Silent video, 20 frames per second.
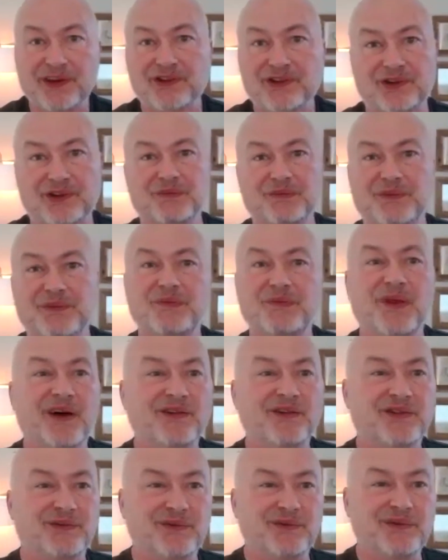Certain people have
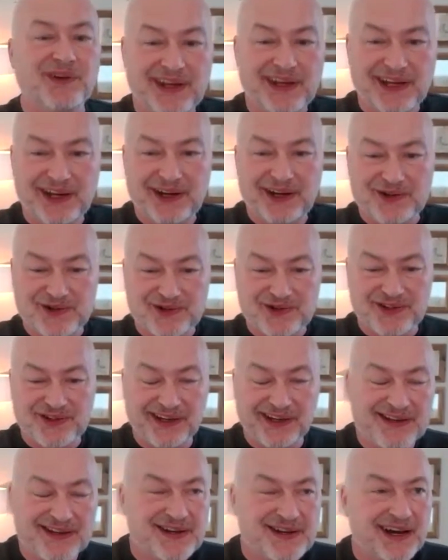some interesting